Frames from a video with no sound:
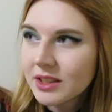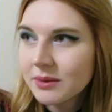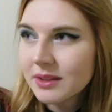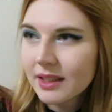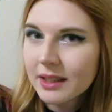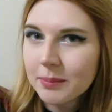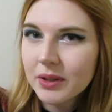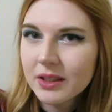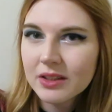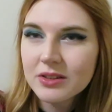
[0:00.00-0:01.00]
she was like
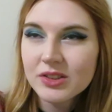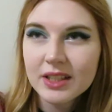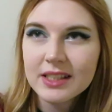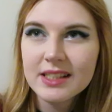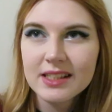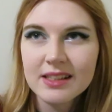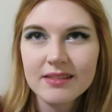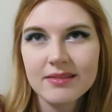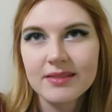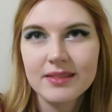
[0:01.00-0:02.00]
putting those on us
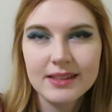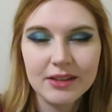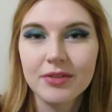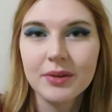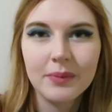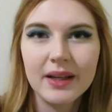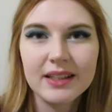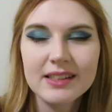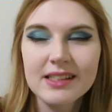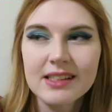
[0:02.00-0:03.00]
in different
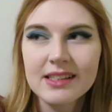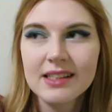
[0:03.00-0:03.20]
ways.